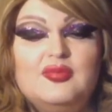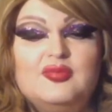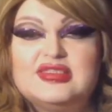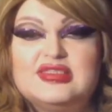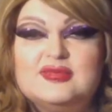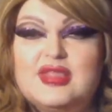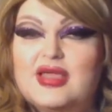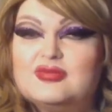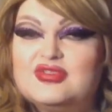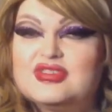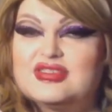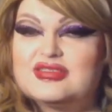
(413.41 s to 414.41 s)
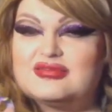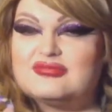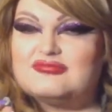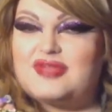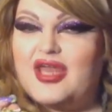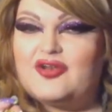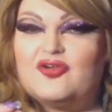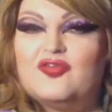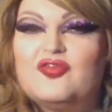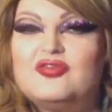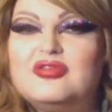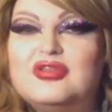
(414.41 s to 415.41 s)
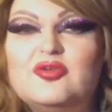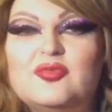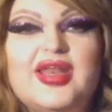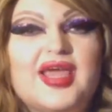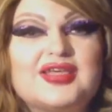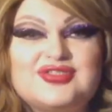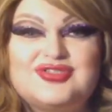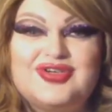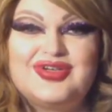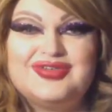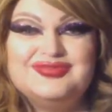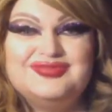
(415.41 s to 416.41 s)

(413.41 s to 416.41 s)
but sometimes you just gotta go for a little bit extra.